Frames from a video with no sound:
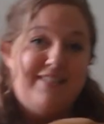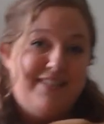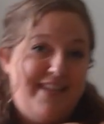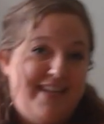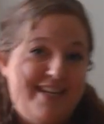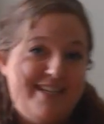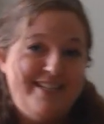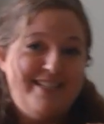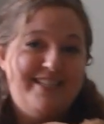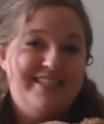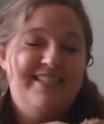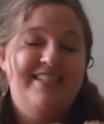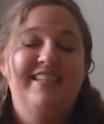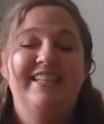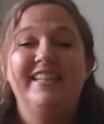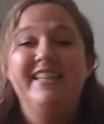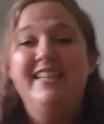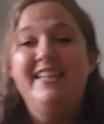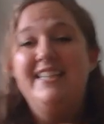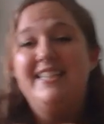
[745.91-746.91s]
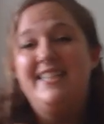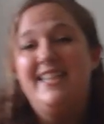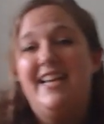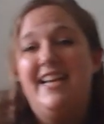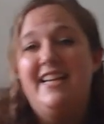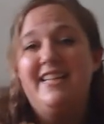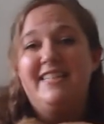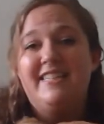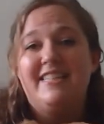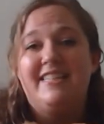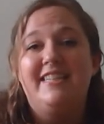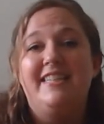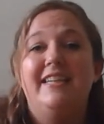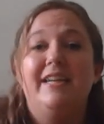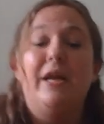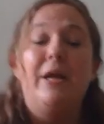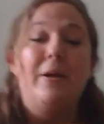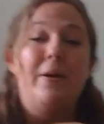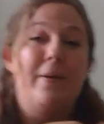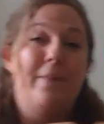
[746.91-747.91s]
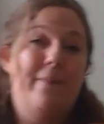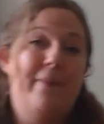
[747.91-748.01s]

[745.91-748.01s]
dancing, dancing.